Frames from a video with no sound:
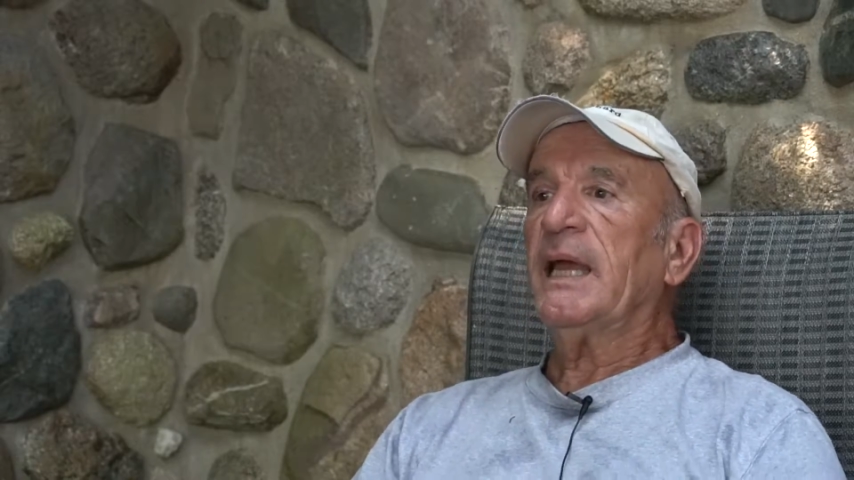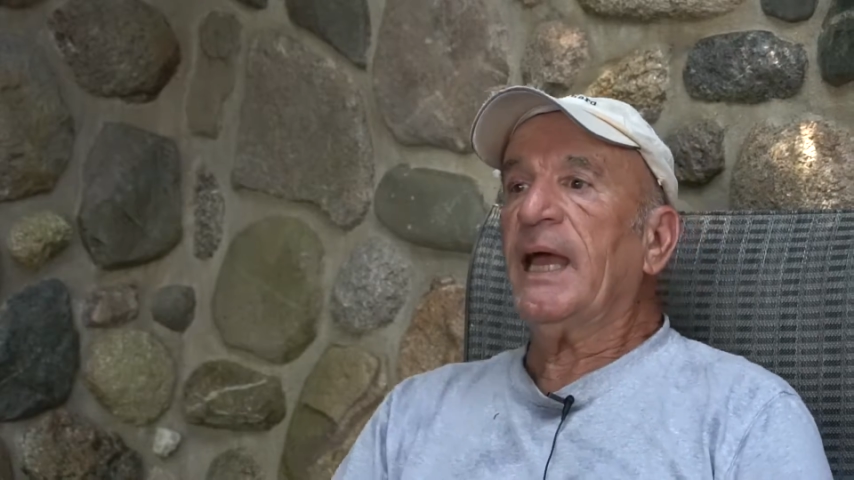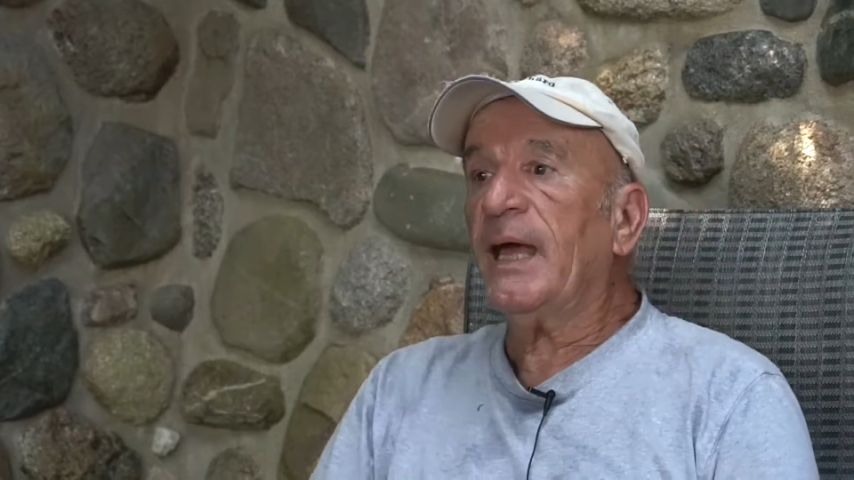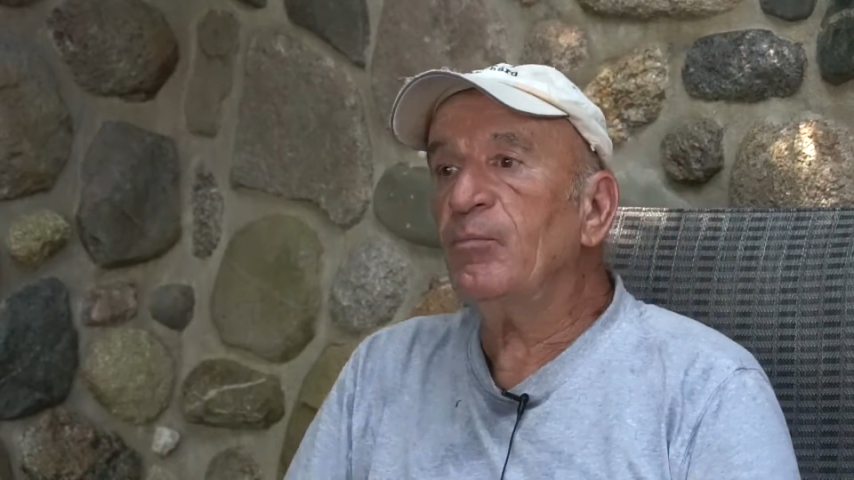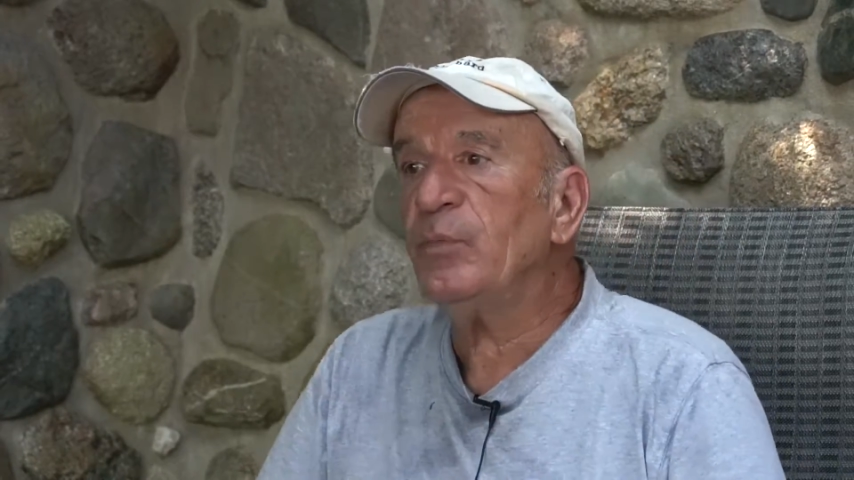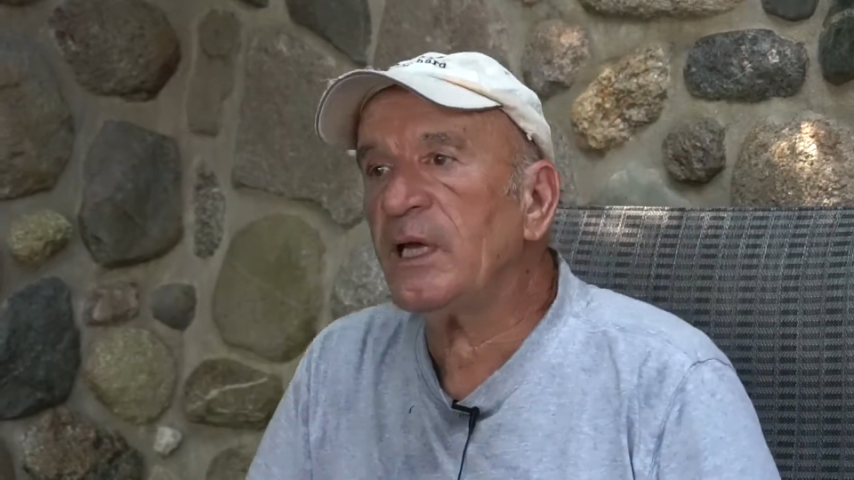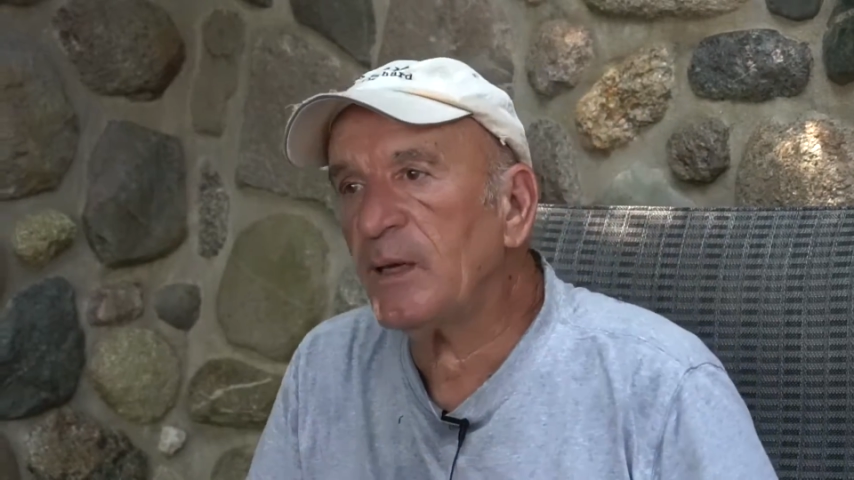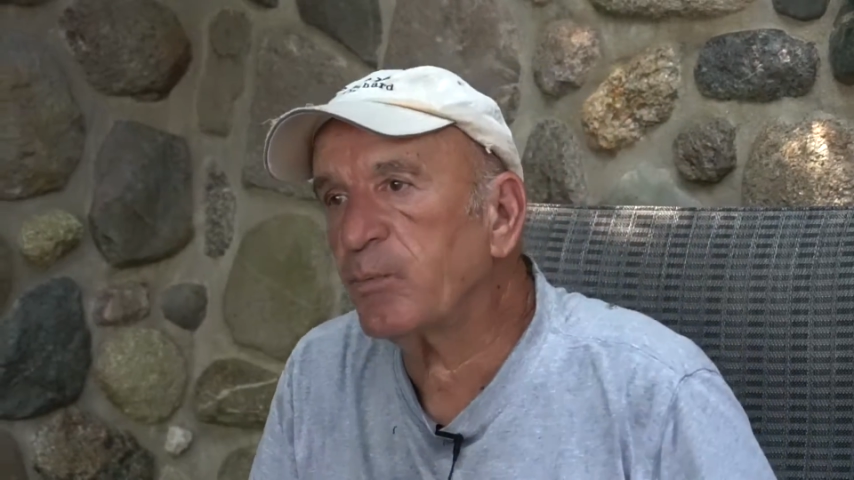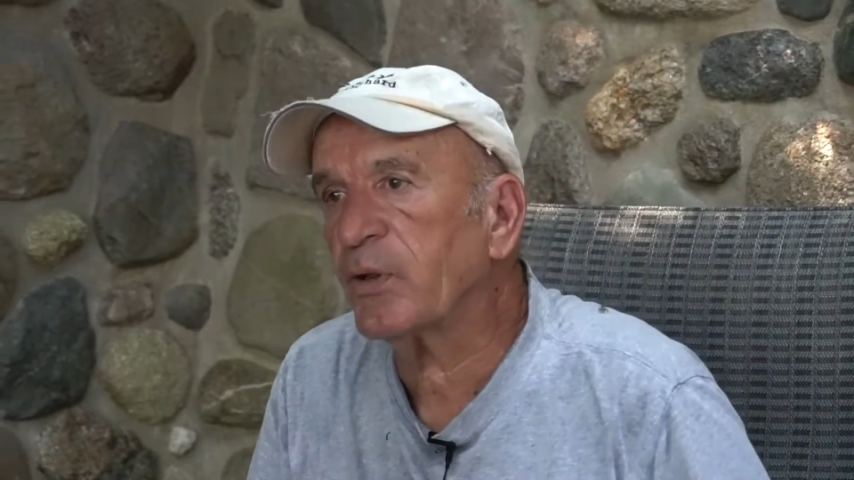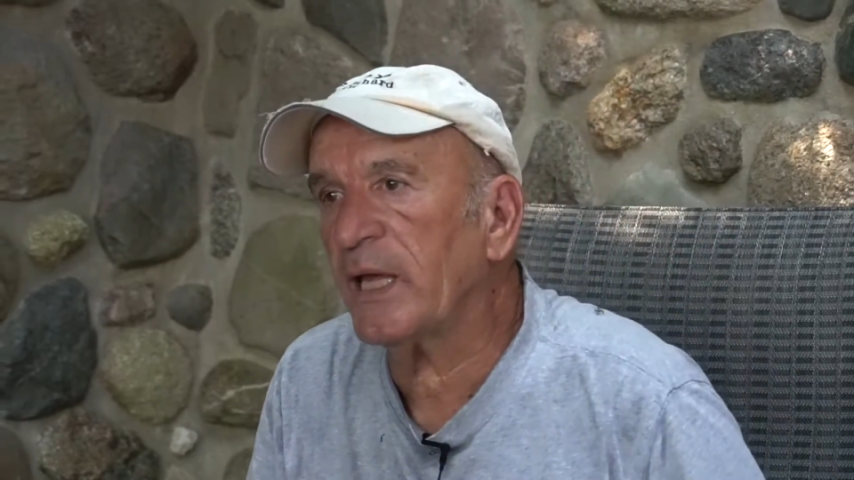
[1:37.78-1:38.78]
And
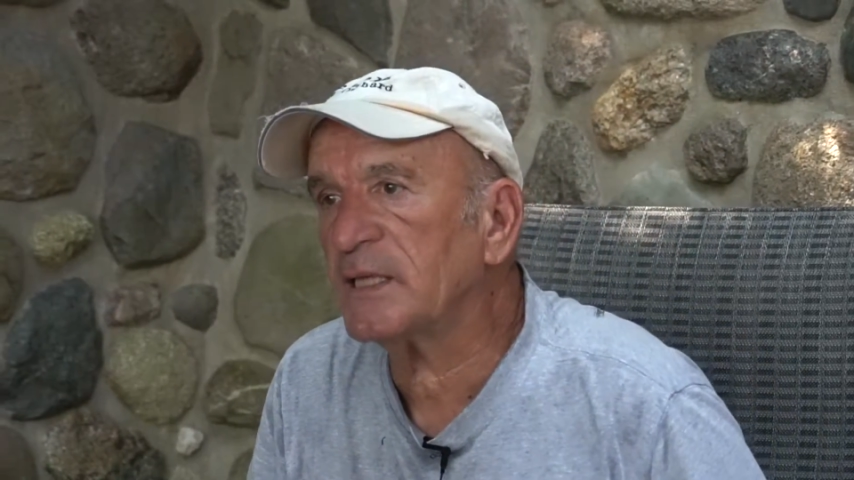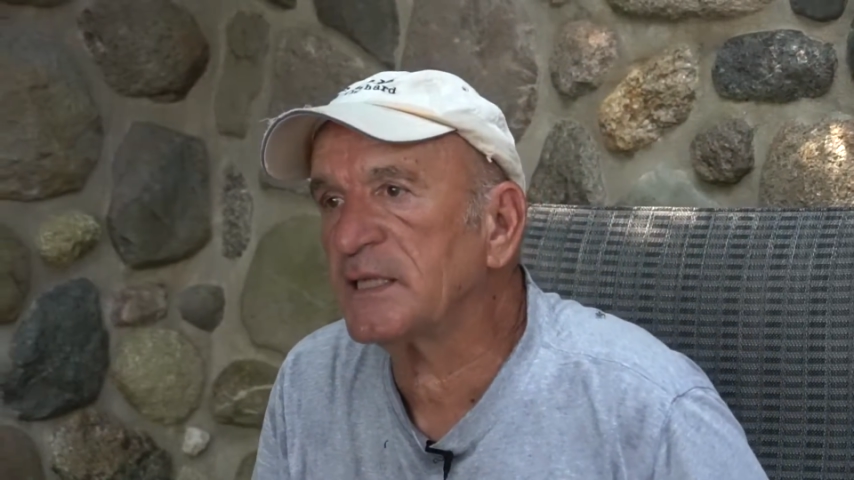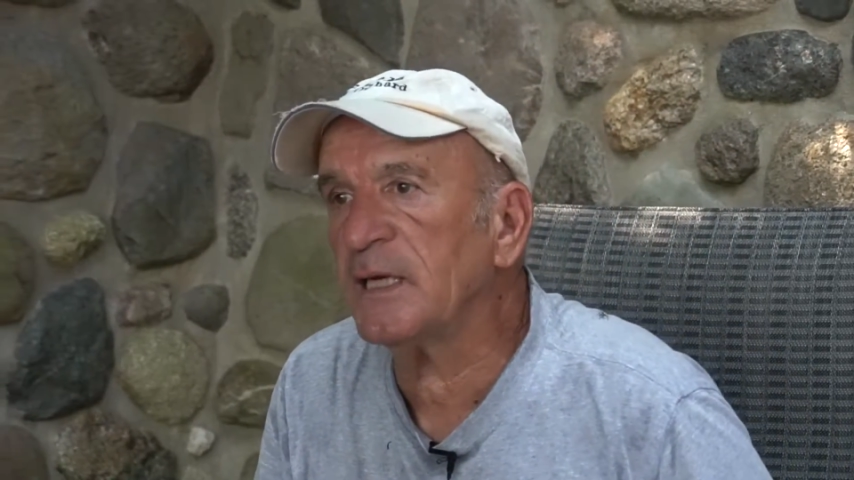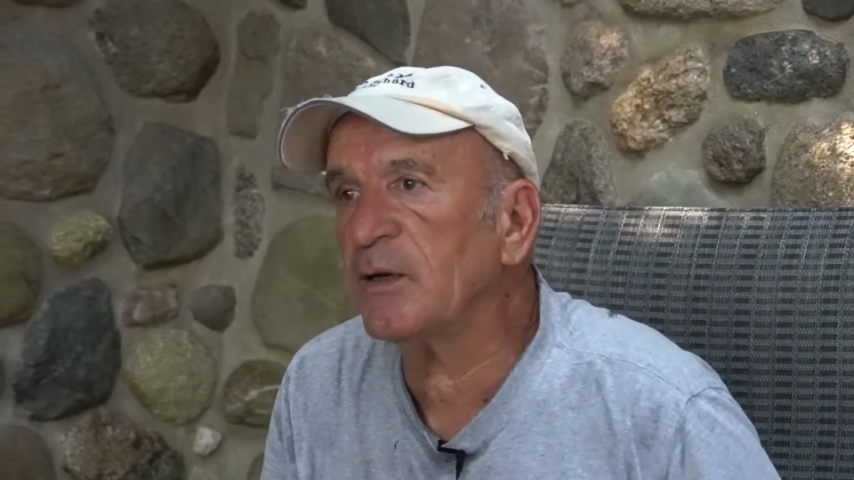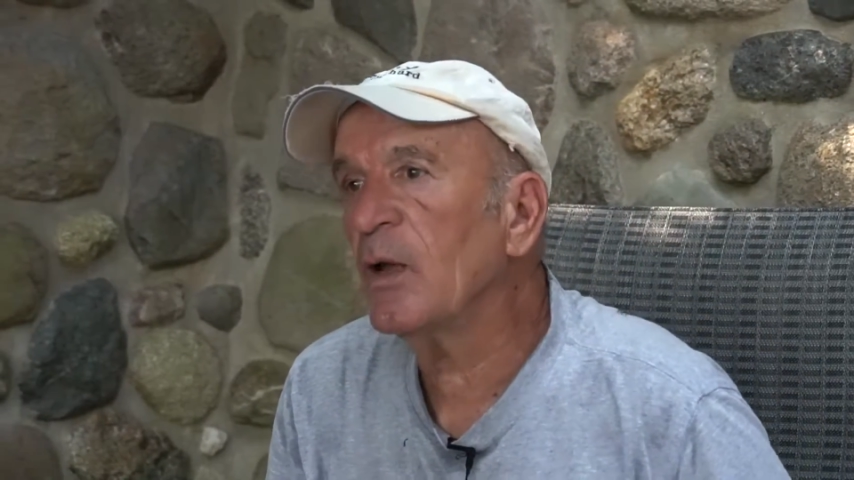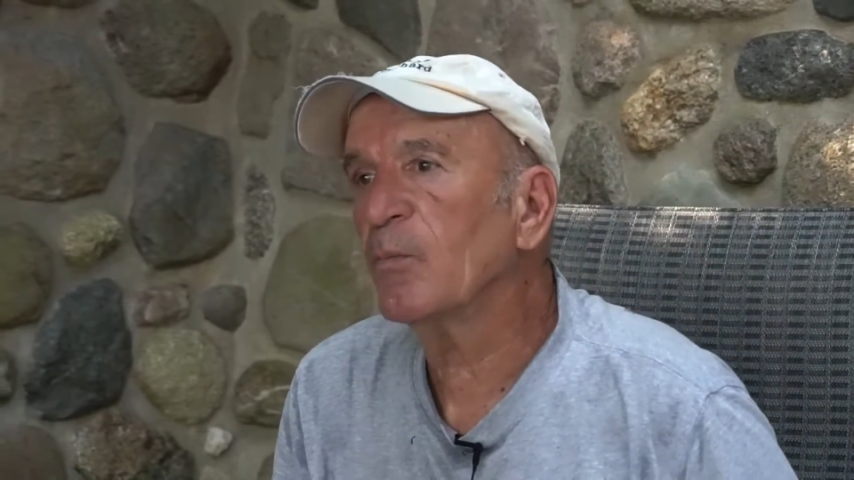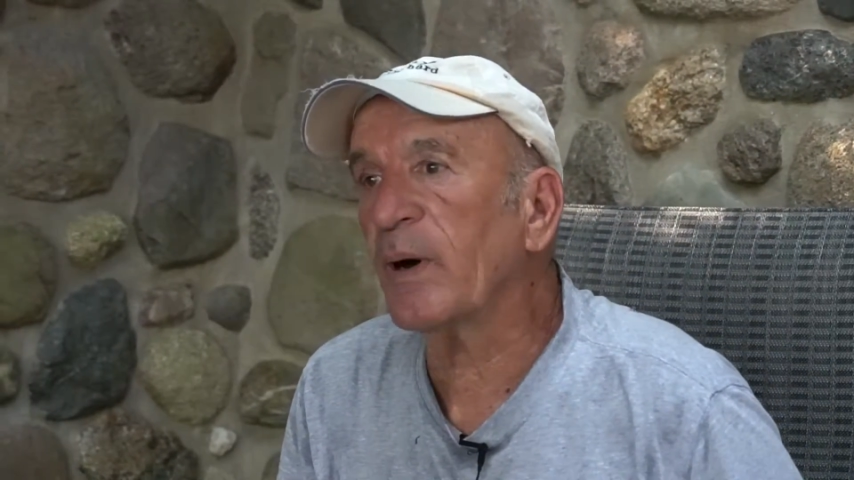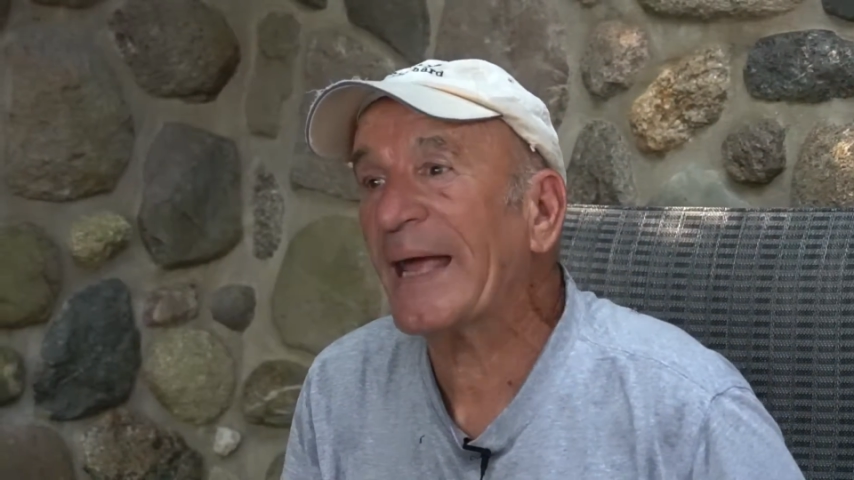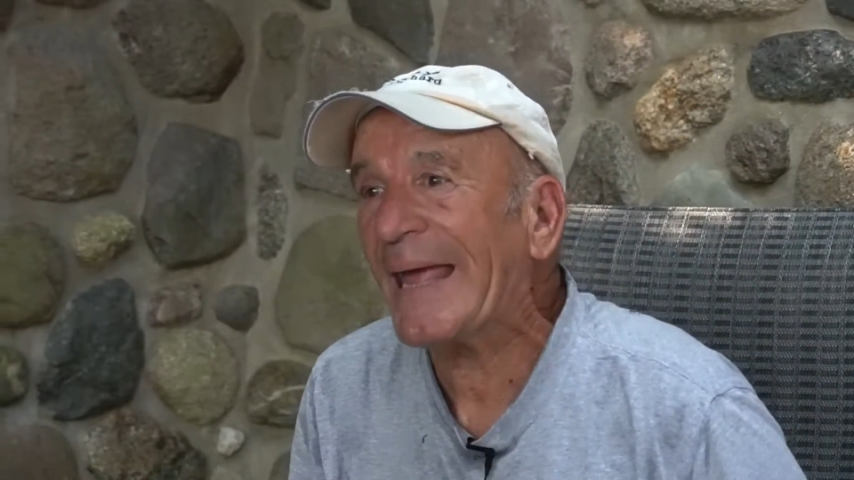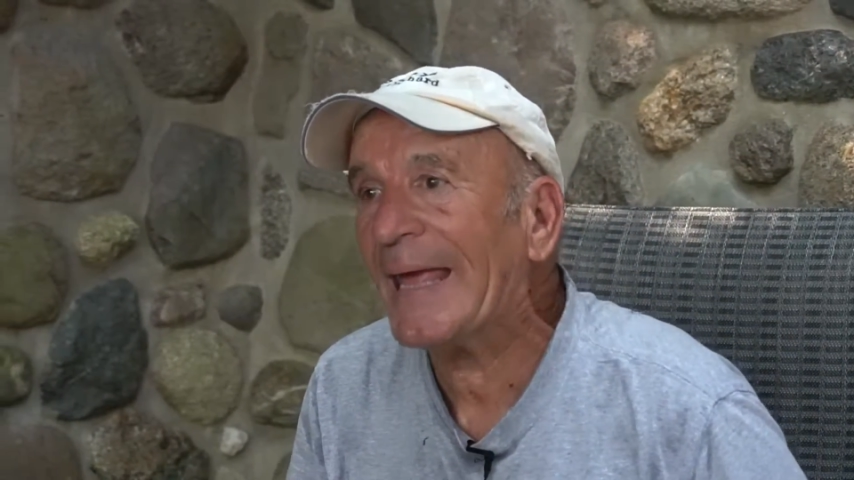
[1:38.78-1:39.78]
me planting
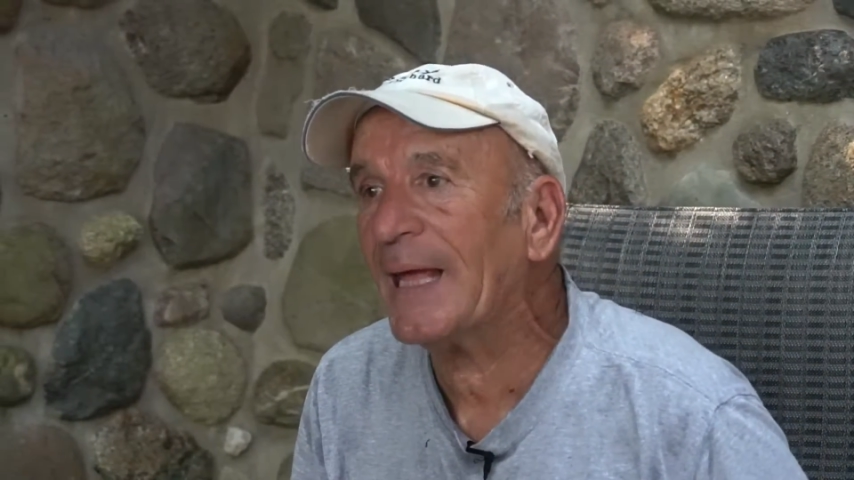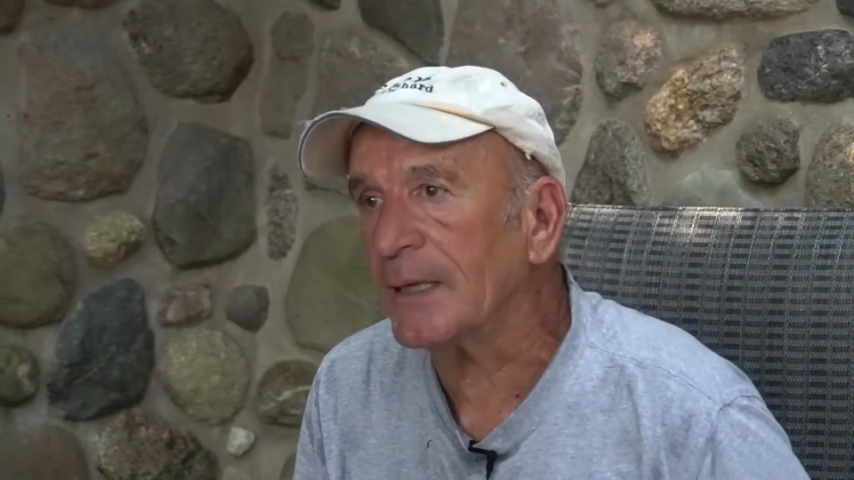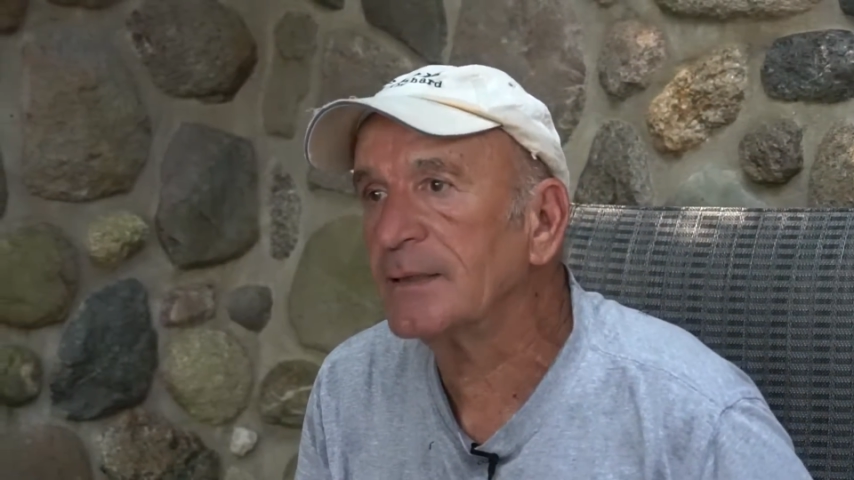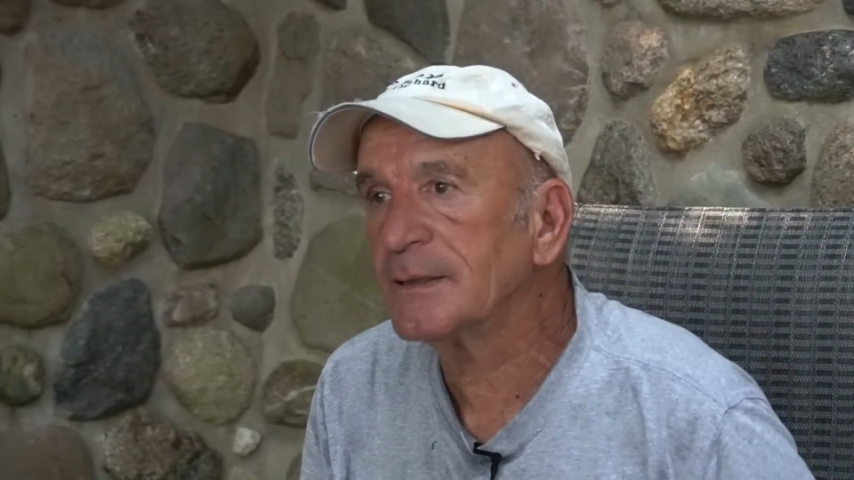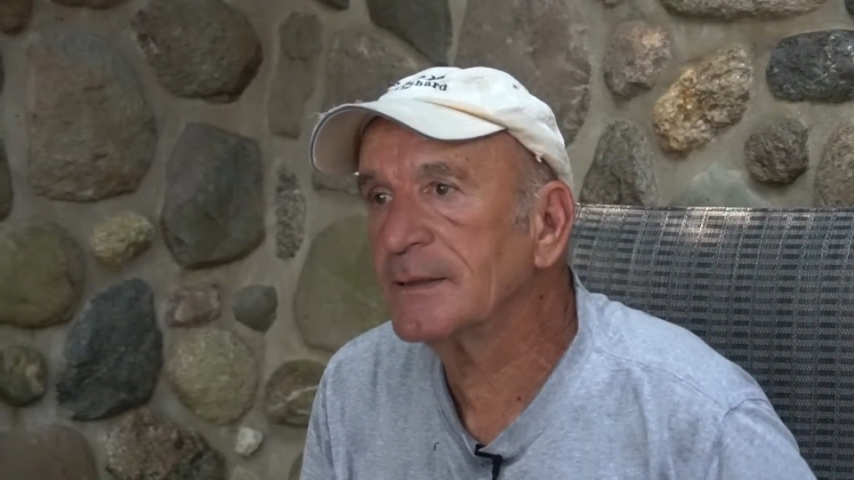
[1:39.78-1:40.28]
by hand.